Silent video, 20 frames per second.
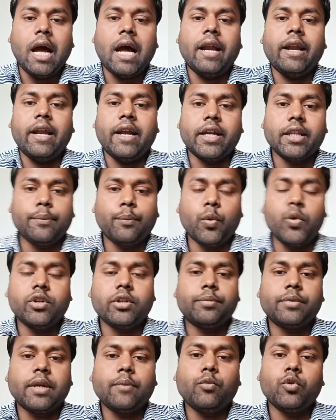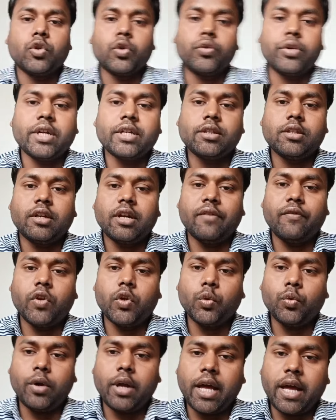And at the point of time, we recognize the
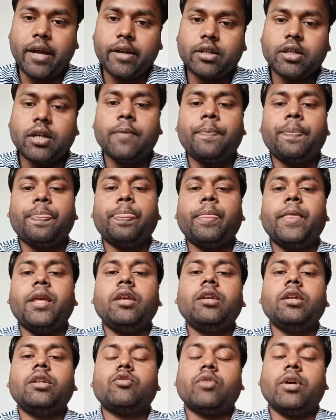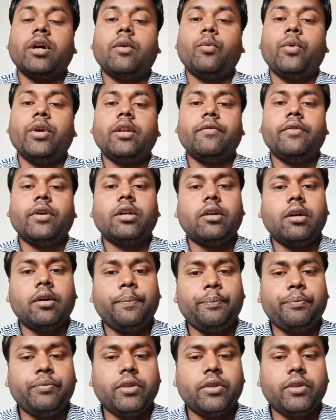revenue at the whenever